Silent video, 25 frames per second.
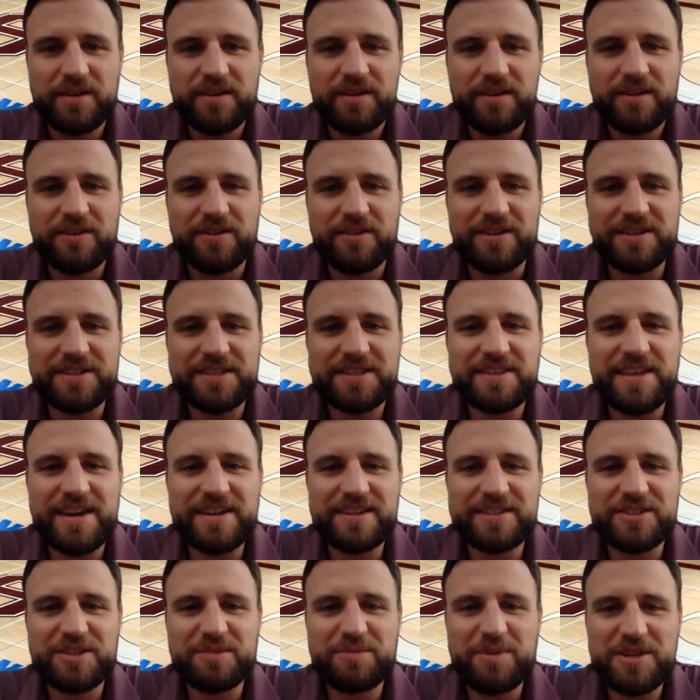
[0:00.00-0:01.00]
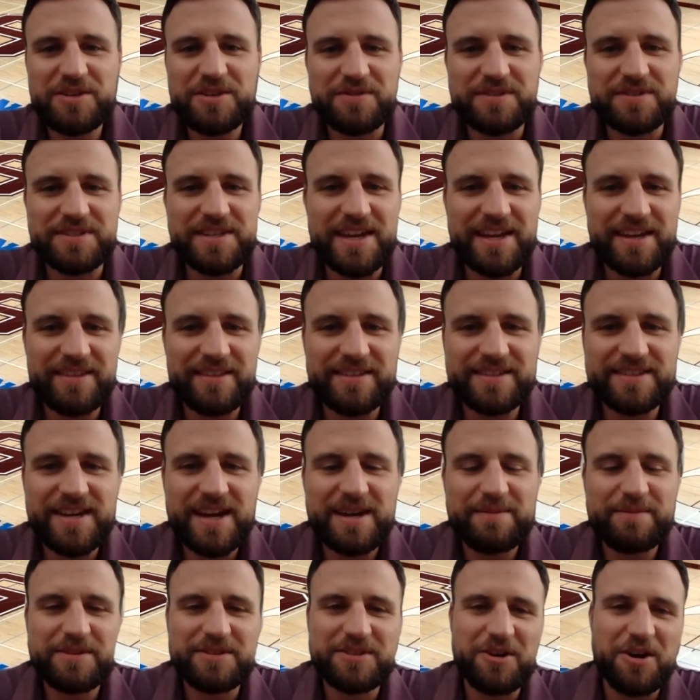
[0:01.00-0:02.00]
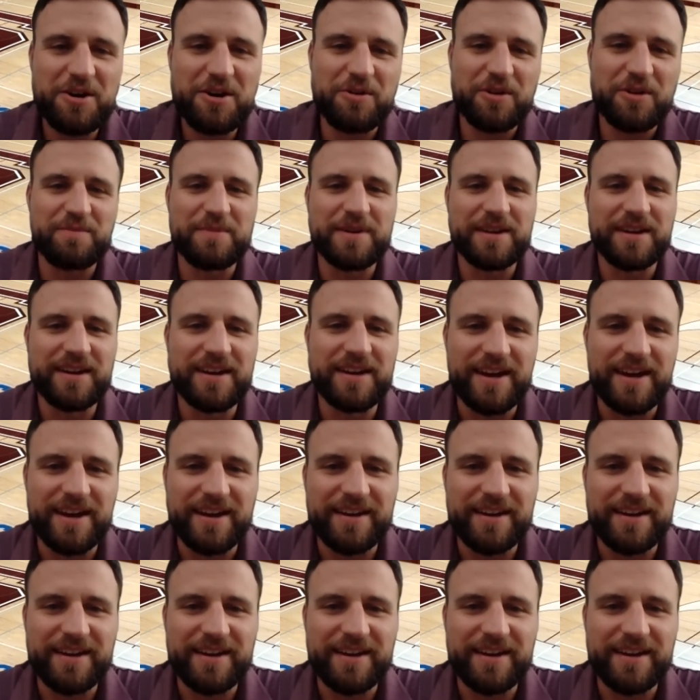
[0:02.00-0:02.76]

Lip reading: Chris, thanks so much for taking the time to talk with me today.